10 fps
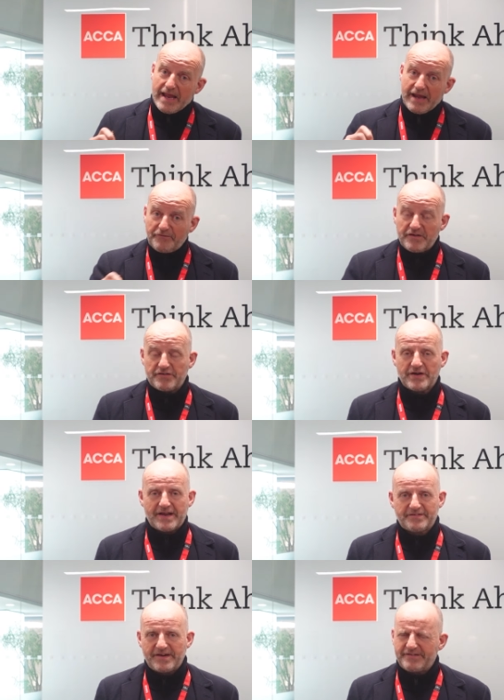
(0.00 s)
If it's your
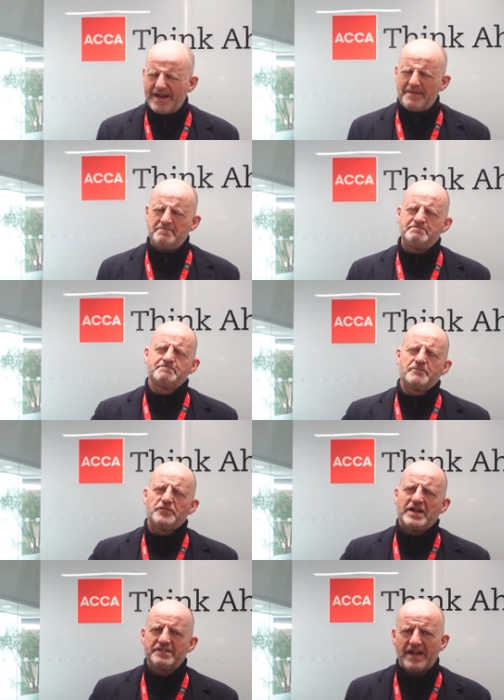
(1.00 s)
last exam,
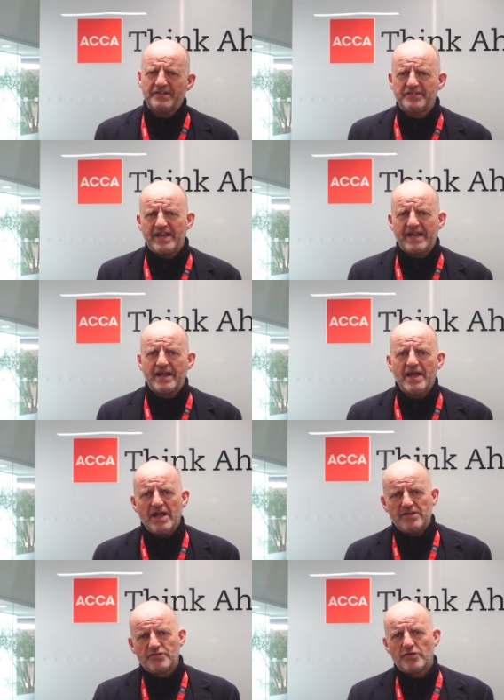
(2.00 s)
fantastic.
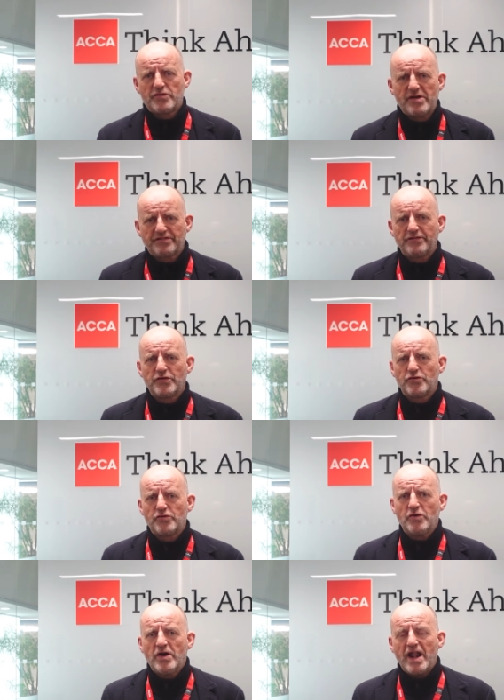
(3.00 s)
Enjoy the rest of
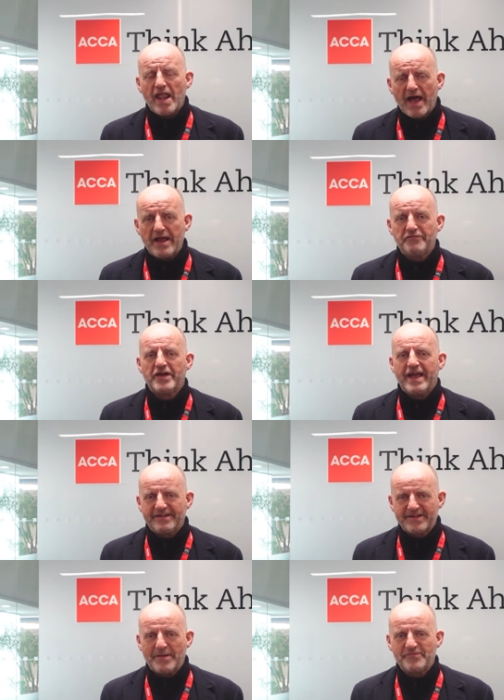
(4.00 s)
your life
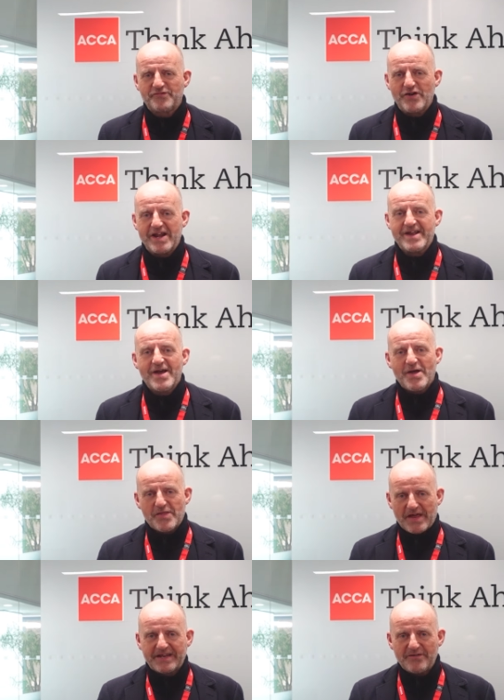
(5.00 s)
exam-free.
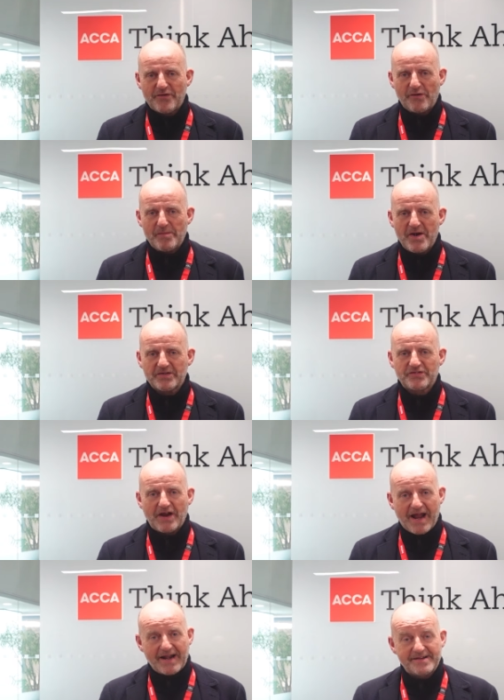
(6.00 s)
Thank you very much,
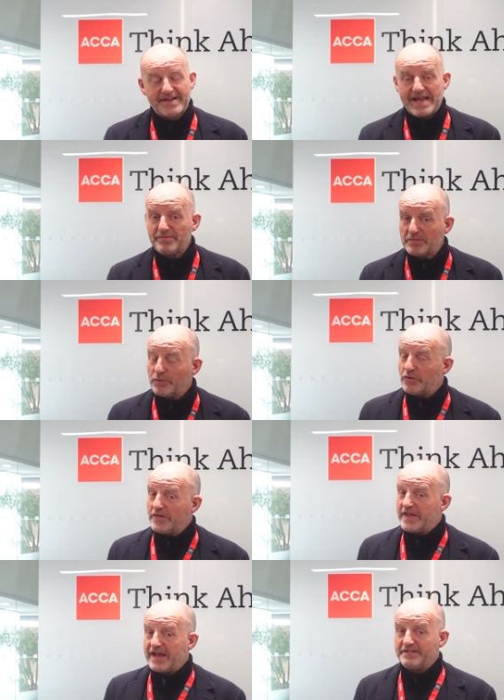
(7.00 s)
and keep
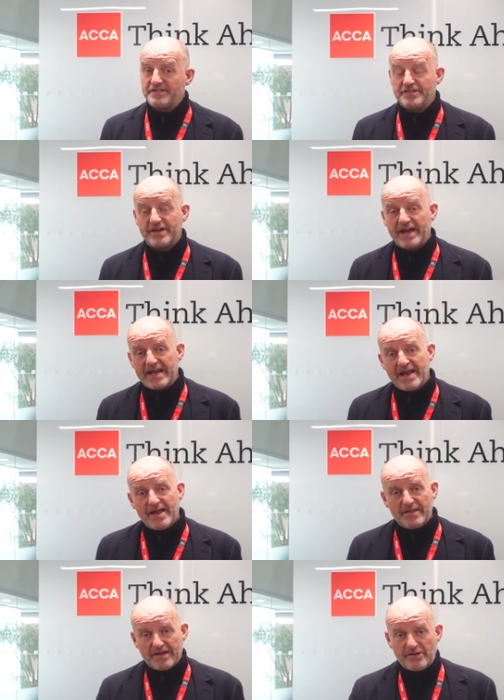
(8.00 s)
supporting the ACCA.
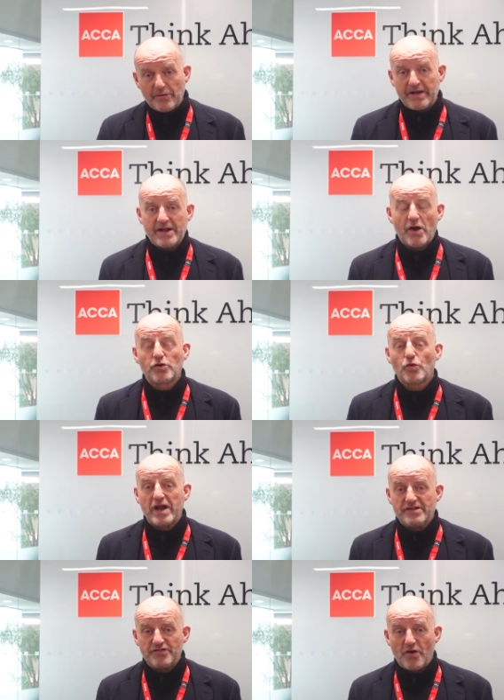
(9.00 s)
They're doing a
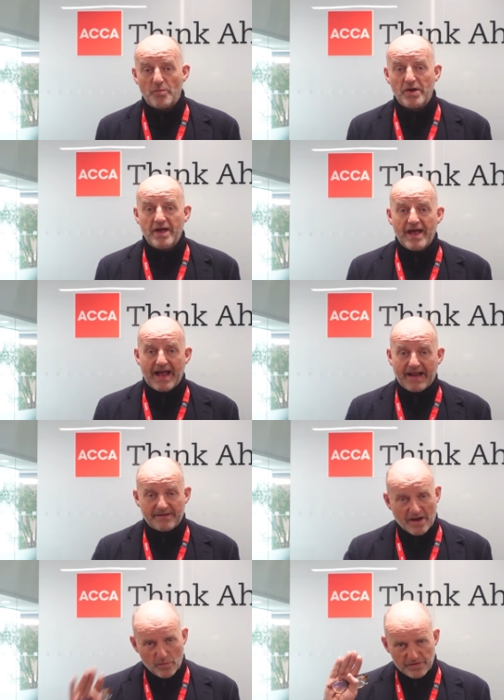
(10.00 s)
great job, and
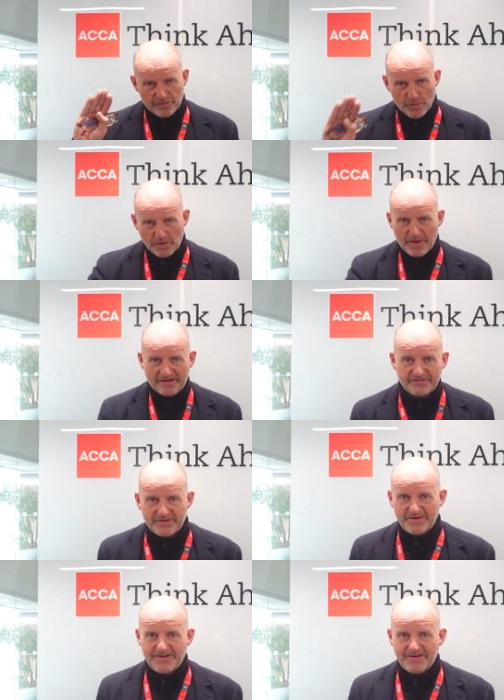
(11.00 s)
I wish you all the best.